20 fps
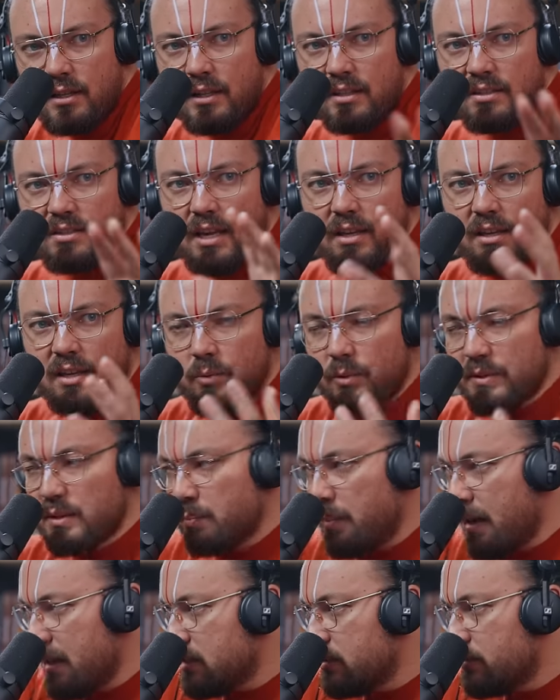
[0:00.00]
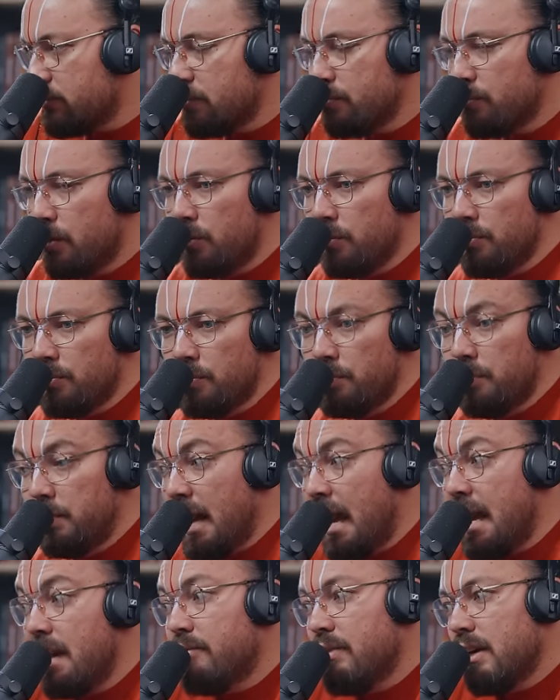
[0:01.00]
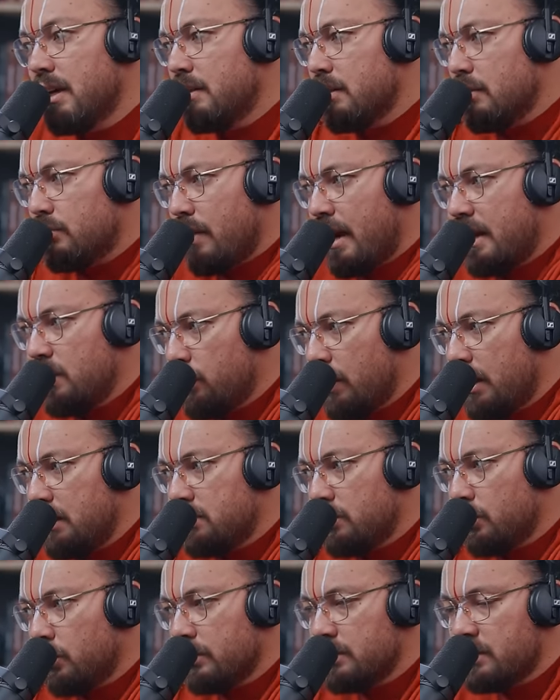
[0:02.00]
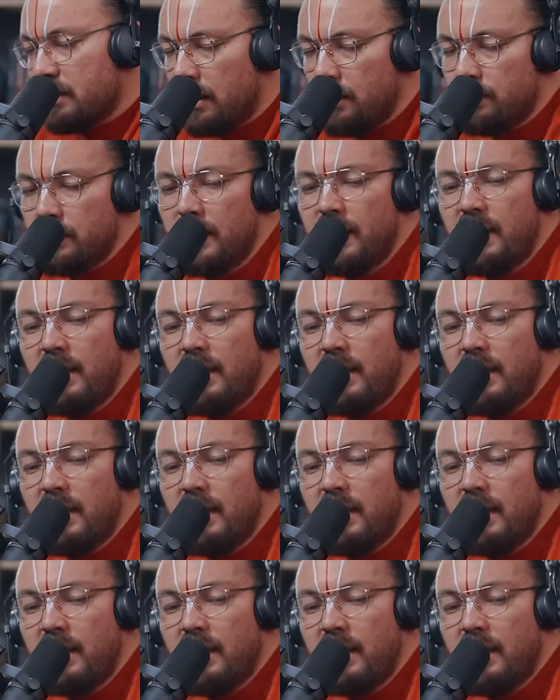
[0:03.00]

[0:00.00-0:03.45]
taking what's best from both, behaving in the right way towards Him,